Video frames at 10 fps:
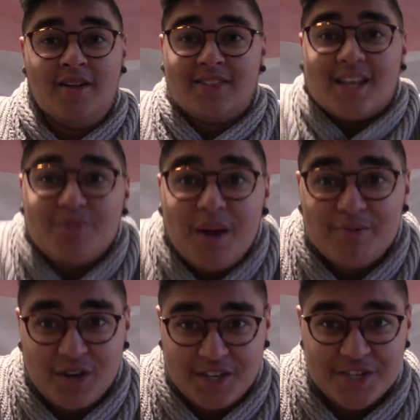That's what
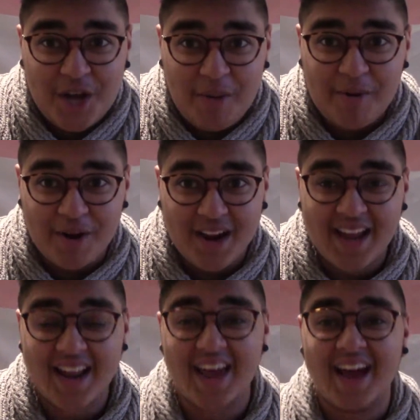I'm trying to stop,
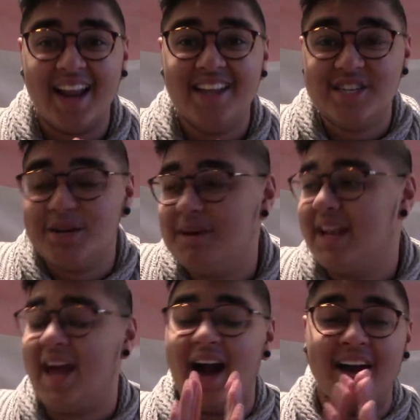alright? Like,
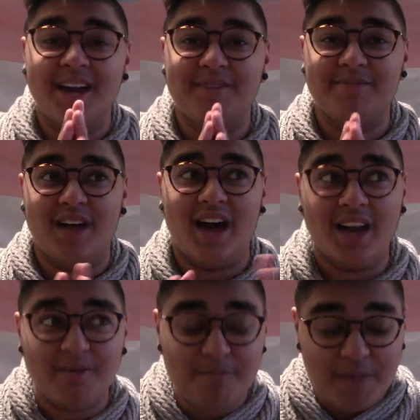legitimately, I
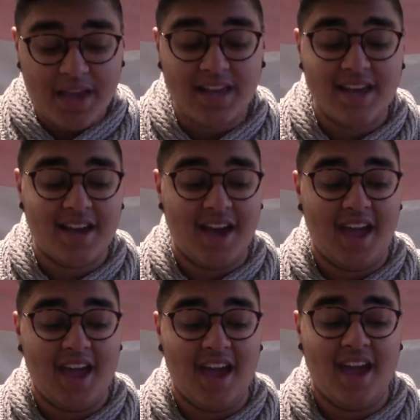am making
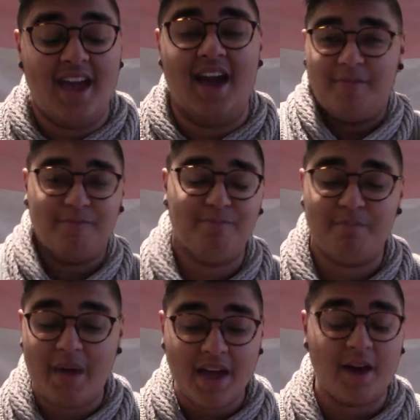a
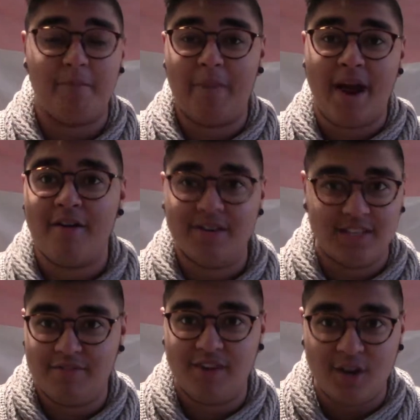mega
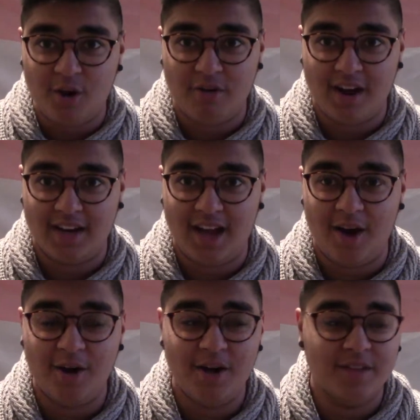parenting video right
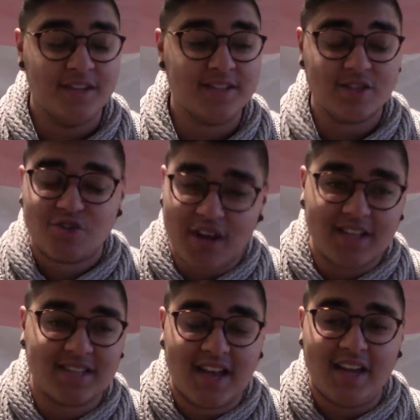now. This is
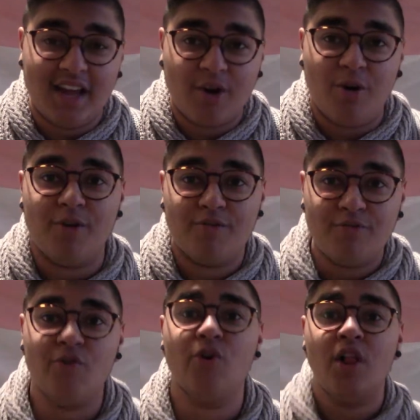Translion Dad going
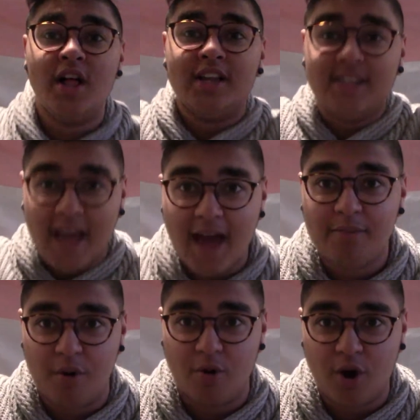full
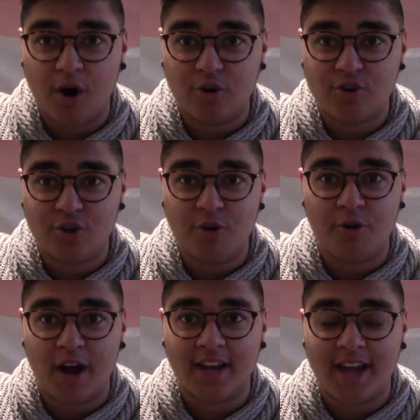dad mode on to you
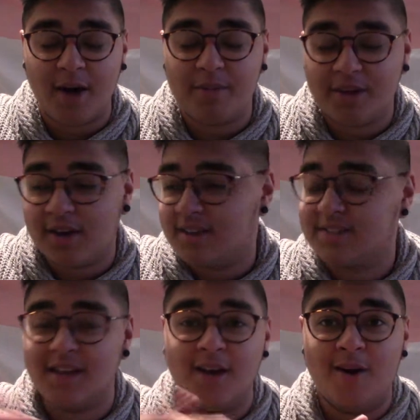right now
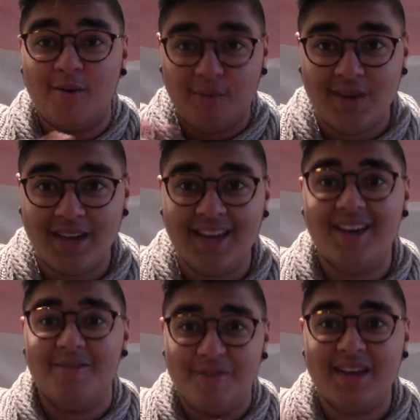because
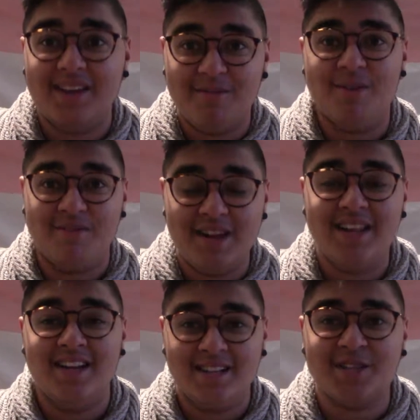we
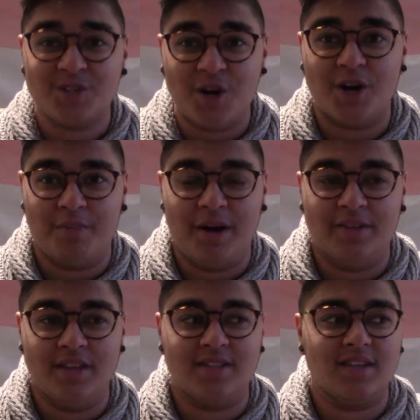really need to talk
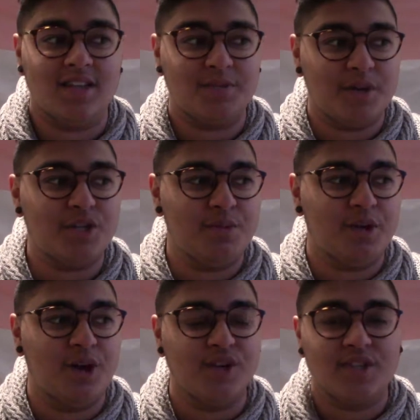about this, especially
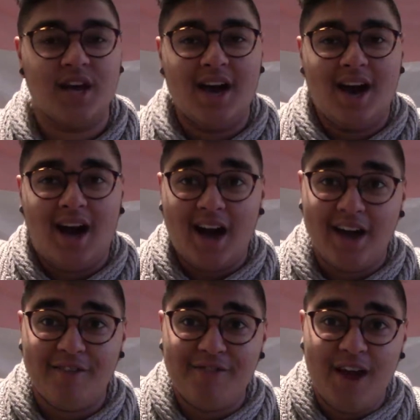because I
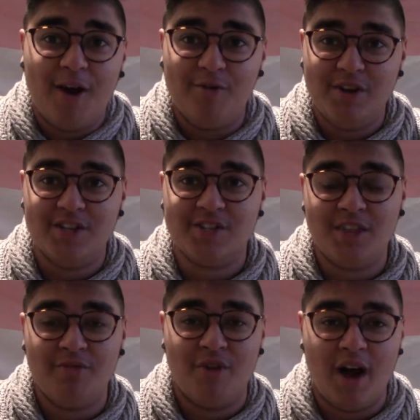have now reached
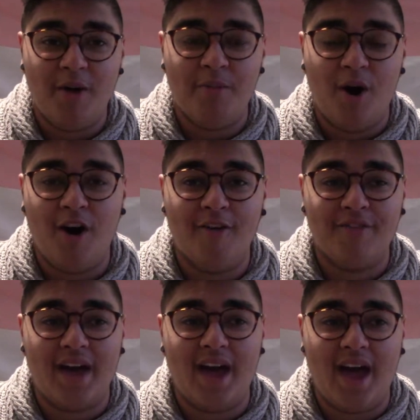the realm
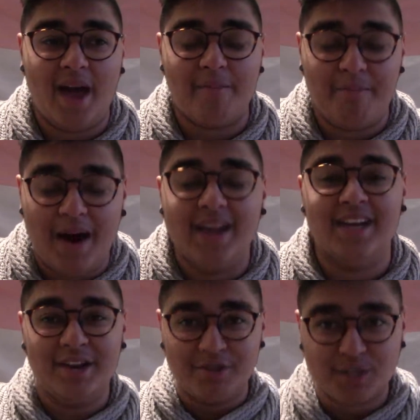of
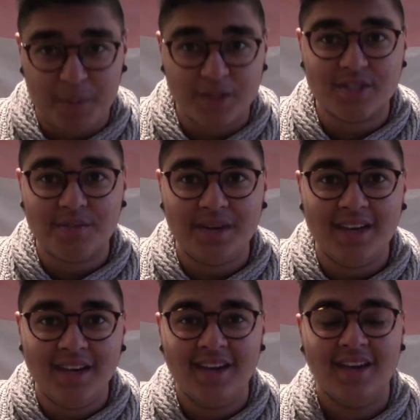binding
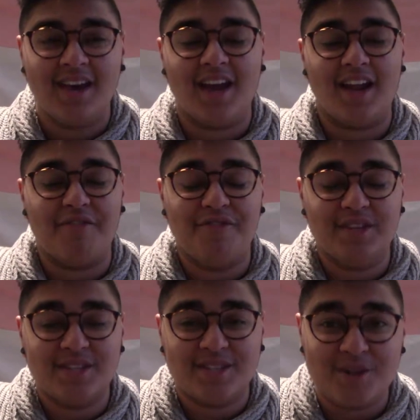responsibly, and I
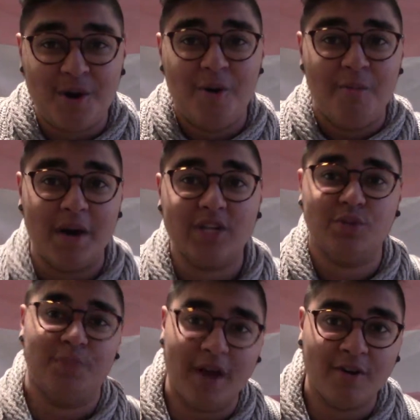feel so
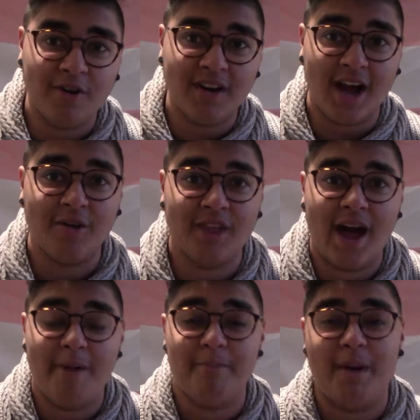much better now that
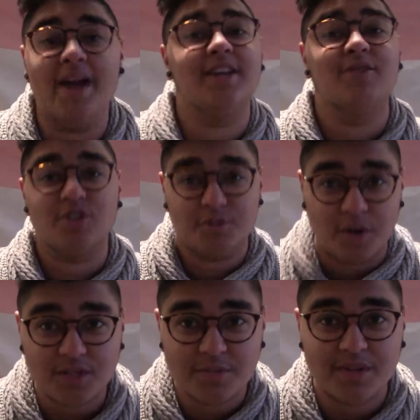I'm binding
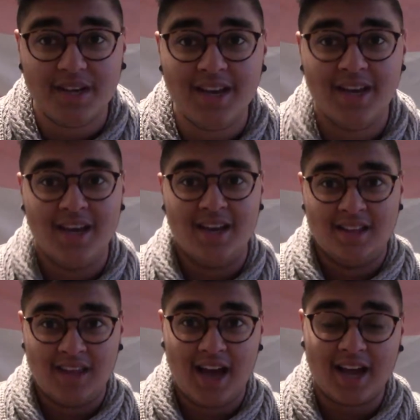responsibly
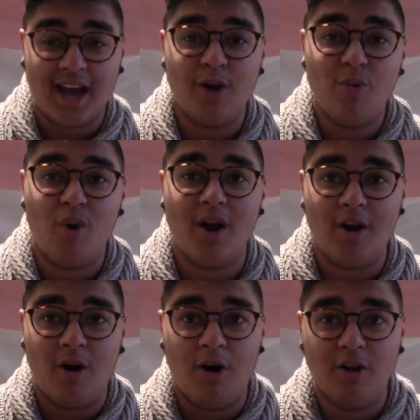that I kind of
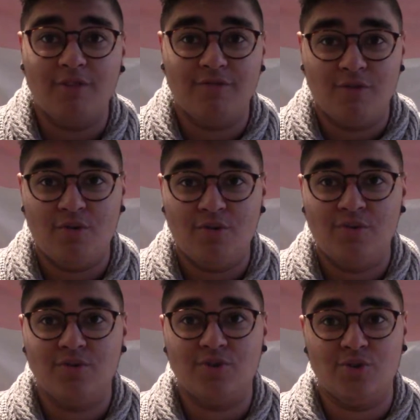want all of
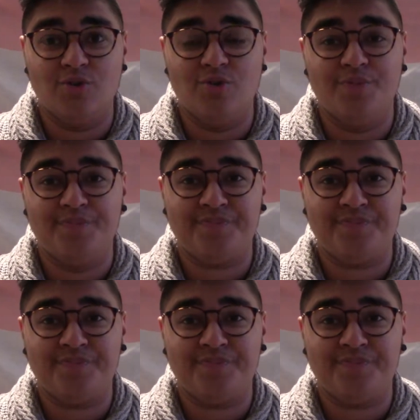you to